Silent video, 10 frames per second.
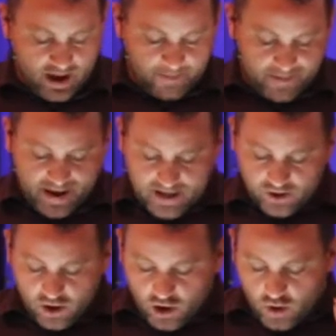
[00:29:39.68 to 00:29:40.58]
A
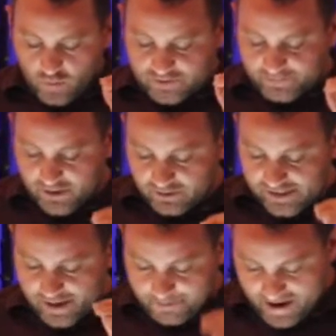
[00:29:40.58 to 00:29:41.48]
man who was
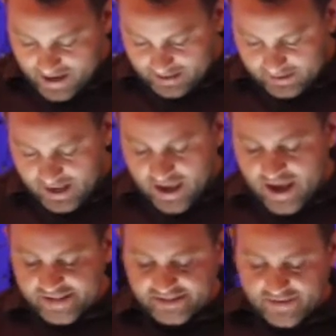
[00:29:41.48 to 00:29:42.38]
merely a man
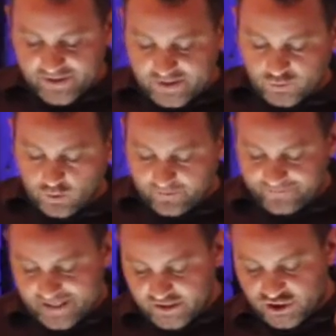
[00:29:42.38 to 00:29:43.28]
and said the sort
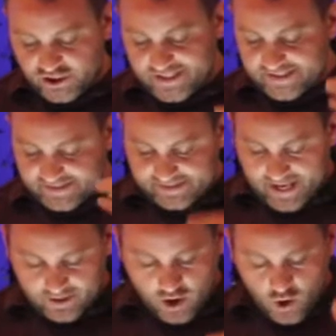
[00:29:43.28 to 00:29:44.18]
of things Jesus
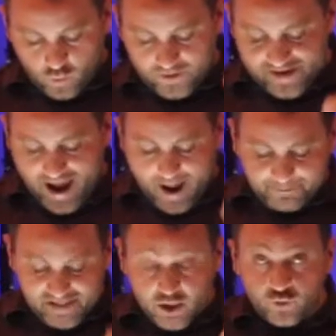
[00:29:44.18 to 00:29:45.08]
said would
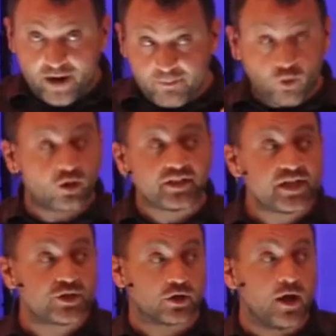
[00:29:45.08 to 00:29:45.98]
not be a great moral
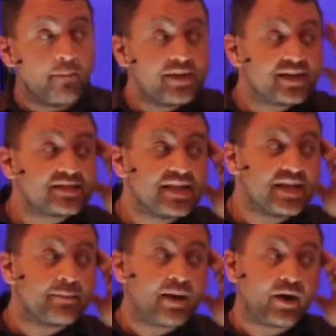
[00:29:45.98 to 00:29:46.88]
teacher. Because
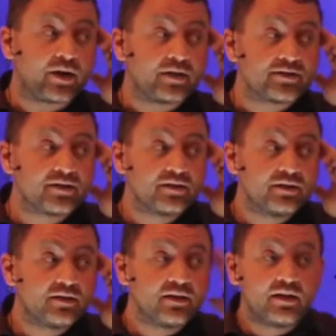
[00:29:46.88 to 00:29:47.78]
think about it.
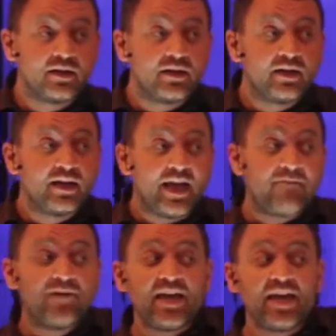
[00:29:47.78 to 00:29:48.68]

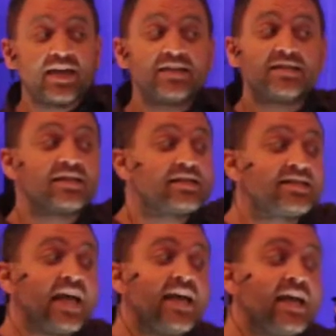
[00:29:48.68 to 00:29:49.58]
If he is
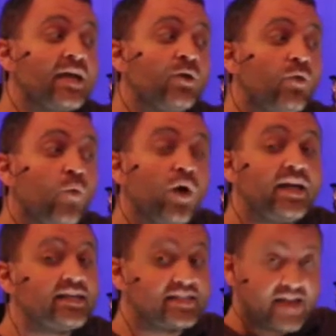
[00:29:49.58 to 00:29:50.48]
saying what
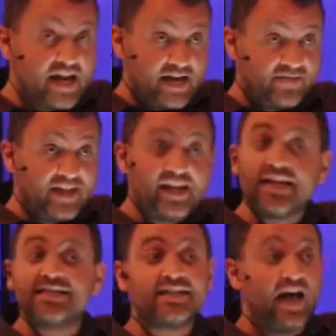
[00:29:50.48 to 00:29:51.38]
he's saying, that
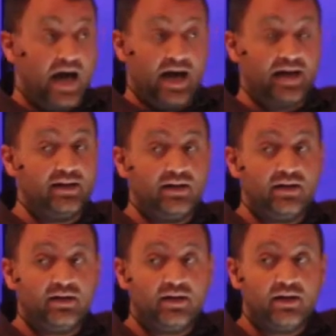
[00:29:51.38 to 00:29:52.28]
he's God,
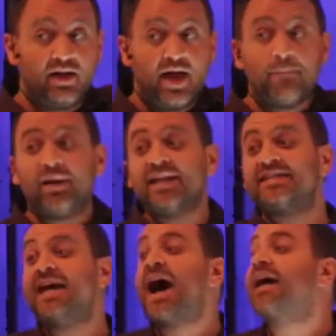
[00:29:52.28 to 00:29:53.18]
but
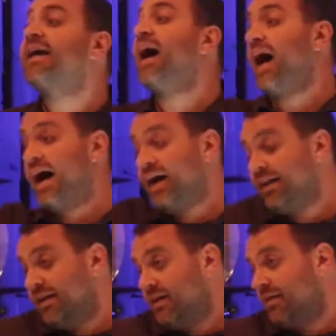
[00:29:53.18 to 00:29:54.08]
he's not
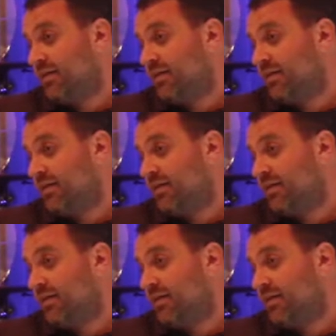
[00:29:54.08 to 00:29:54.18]
God,